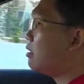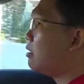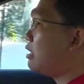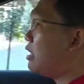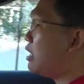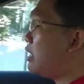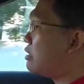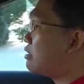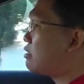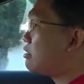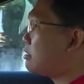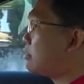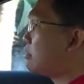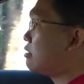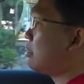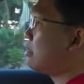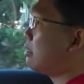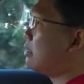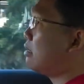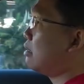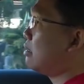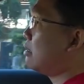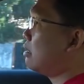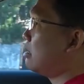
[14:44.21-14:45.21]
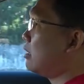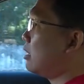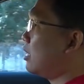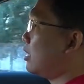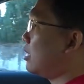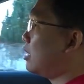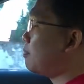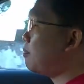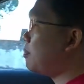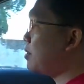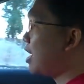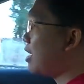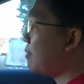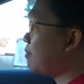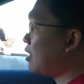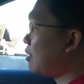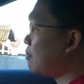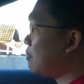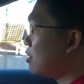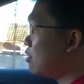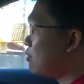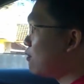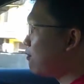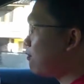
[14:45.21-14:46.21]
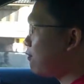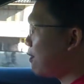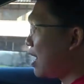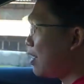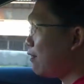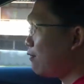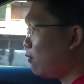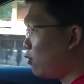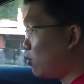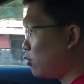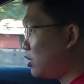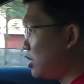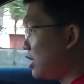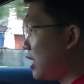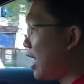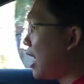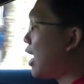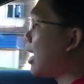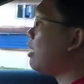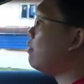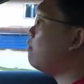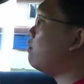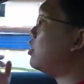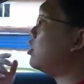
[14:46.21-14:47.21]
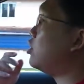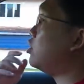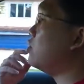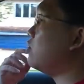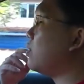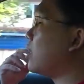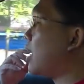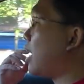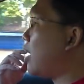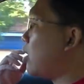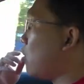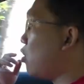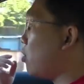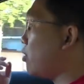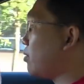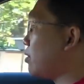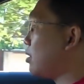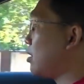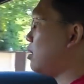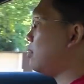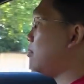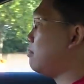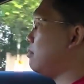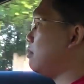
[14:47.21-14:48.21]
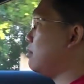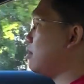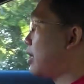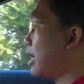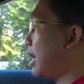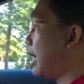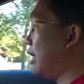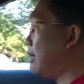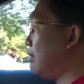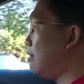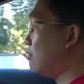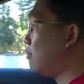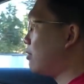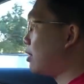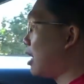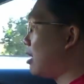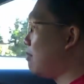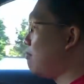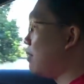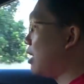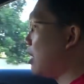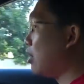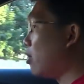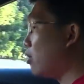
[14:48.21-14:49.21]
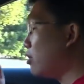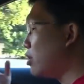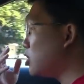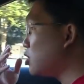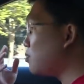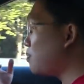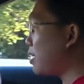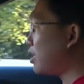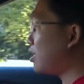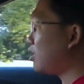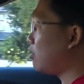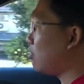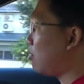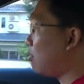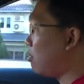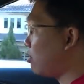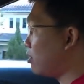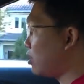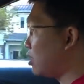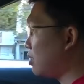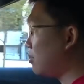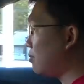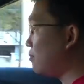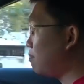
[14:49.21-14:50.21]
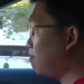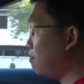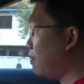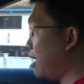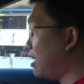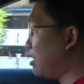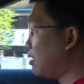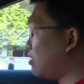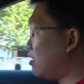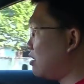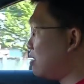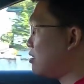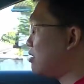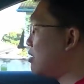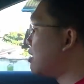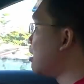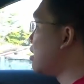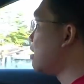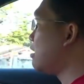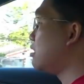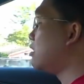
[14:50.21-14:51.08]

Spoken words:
is the BMW 540i, which you can make on a special order basis.